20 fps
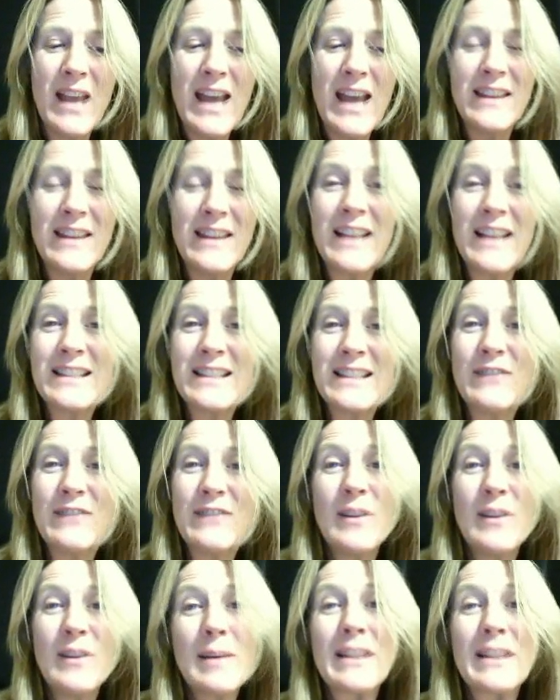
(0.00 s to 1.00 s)
And that's the
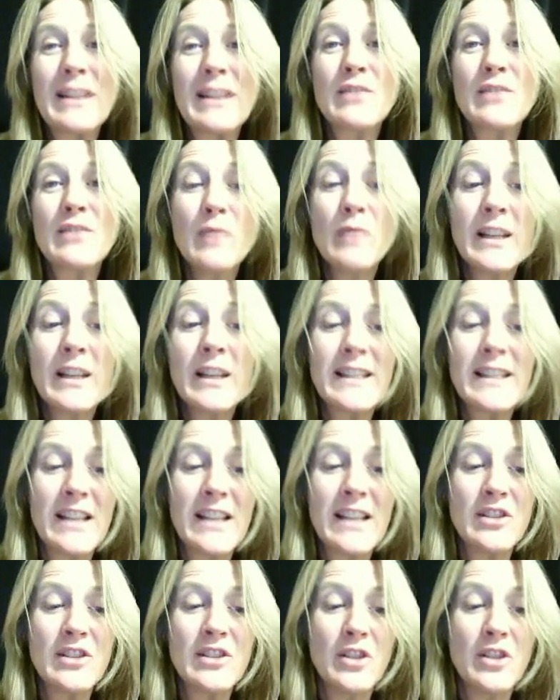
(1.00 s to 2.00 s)
feedback that's really
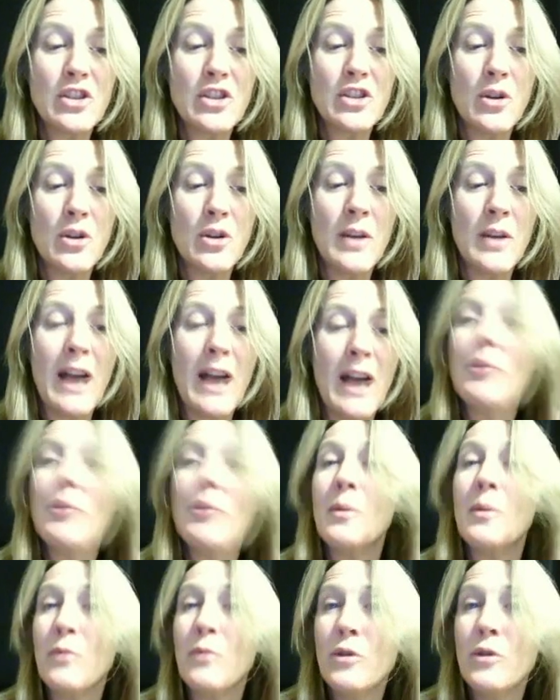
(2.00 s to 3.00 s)
essential to show you how to
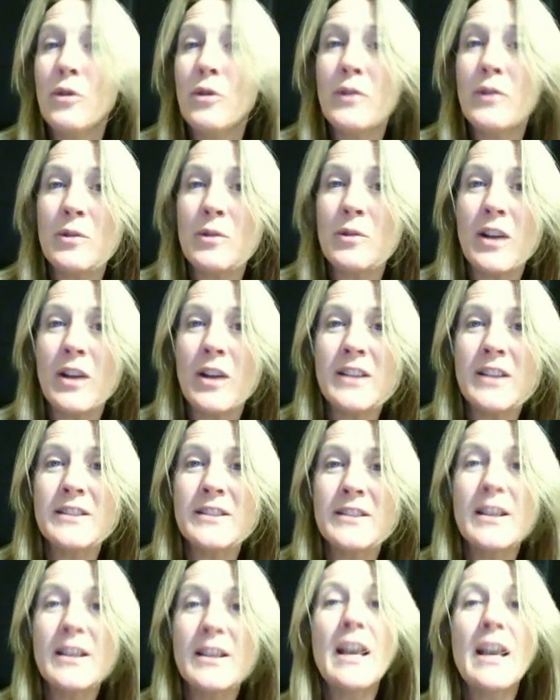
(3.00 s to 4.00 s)
improve your
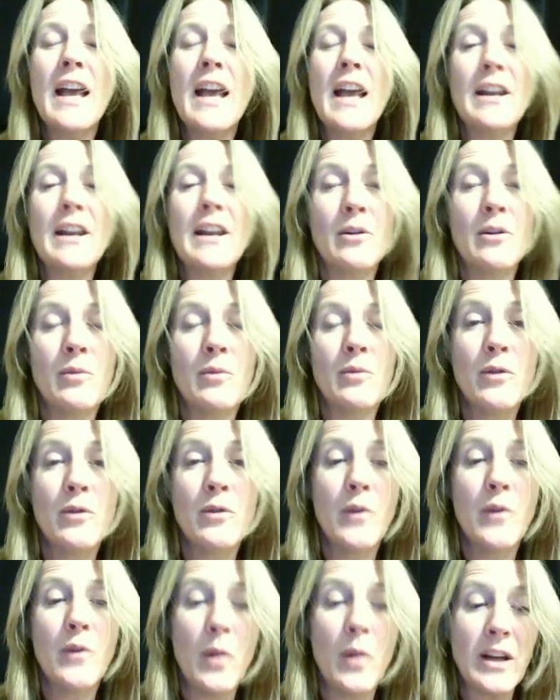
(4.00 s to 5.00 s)
grades and how to improve
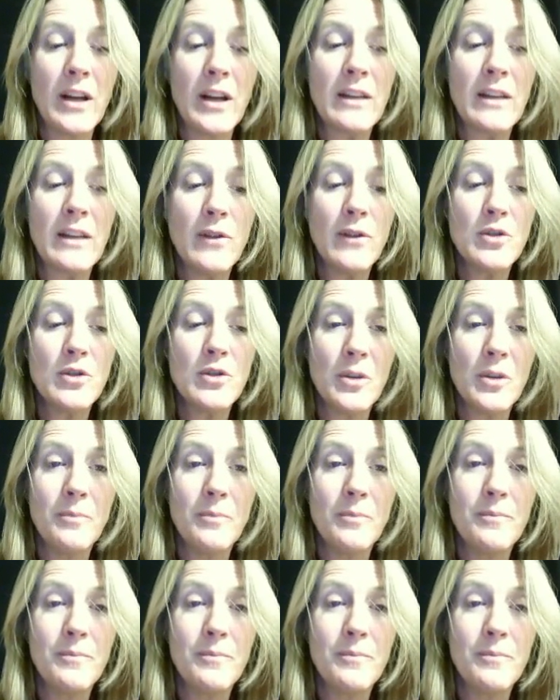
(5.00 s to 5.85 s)
your work in the future.